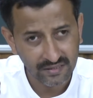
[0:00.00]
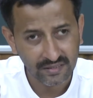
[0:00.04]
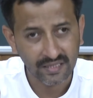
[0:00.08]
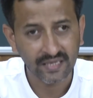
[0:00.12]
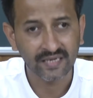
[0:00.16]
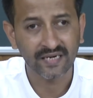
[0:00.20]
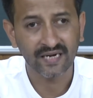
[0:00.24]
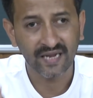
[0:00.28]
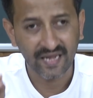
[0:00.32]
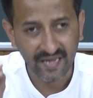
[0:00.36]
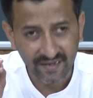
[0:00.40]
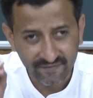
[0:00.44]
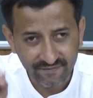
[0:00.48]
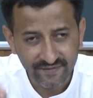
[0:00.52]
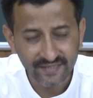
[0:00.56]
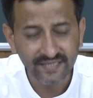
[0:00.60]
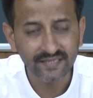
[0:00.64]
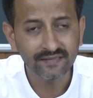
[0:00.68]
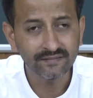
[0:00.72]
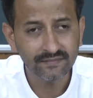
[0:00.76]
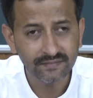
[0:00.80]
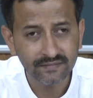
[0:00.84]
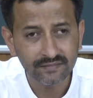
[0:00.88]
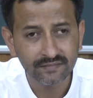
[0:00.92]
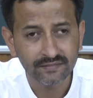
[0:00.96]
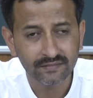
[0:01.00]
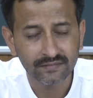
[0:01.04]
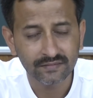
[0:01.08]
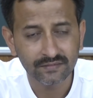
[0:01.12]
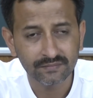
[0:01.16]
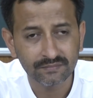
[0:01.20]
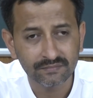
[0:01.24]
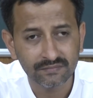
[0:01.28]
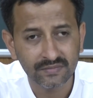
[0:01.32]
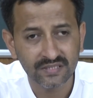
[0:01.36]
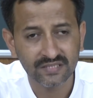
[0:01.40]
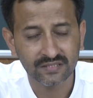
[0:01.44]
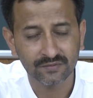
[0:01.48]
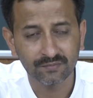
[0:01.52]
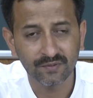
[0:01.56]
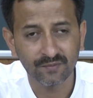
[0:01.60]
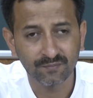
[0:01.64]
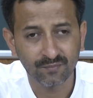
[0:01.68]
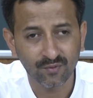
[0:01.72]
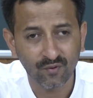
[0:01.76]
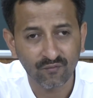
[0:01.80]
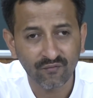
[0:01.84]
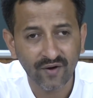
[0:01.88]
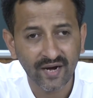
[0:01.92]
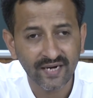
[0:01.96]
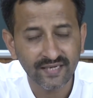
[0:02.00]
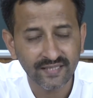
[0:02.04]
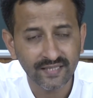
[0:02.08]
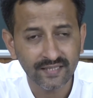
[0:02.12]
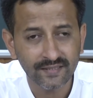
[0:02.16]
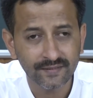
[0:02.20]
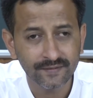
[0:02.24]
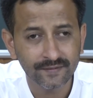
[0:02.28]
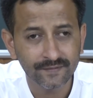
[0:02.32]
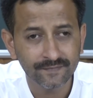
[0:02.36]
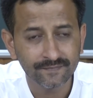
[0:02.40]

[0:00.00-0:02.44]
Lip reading: an evidence must be provided.